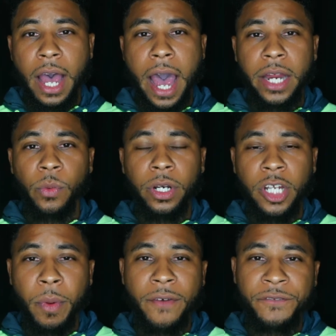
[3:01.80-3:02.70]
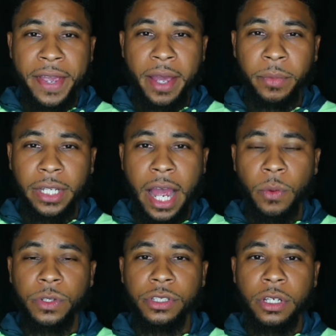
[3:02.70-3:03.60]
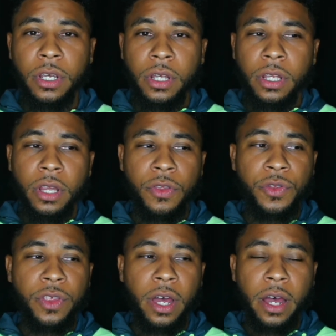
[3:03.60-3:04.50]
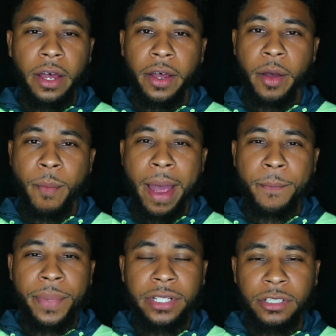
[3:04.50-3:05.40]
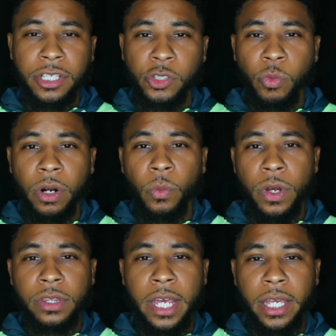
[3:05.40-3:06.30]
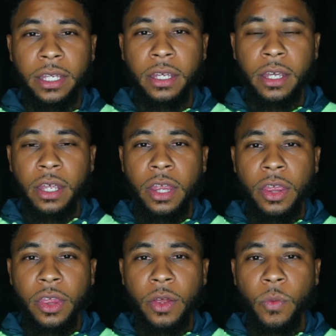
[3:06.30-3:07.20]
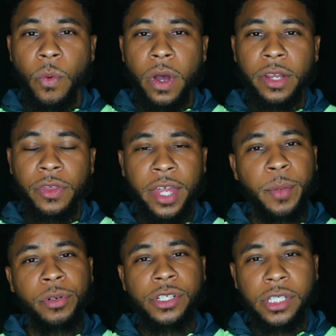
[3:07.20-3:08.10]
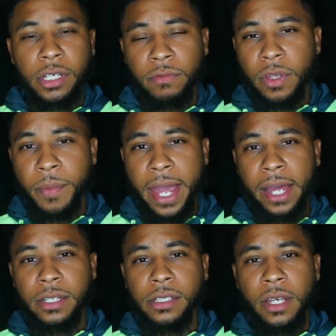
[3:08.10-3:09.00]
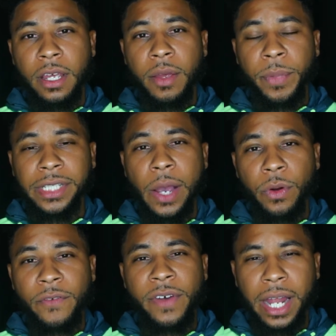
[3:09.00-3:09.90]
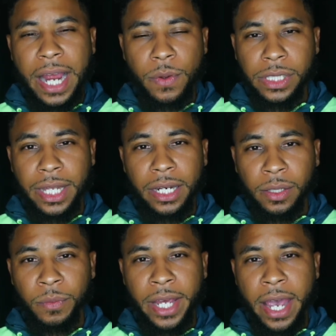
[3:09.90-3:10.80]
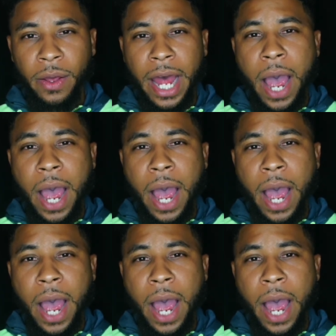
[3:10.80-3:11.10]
I didn't want to tell my family my businesses weren't what they perceived them as, because I felt like I was letting them down.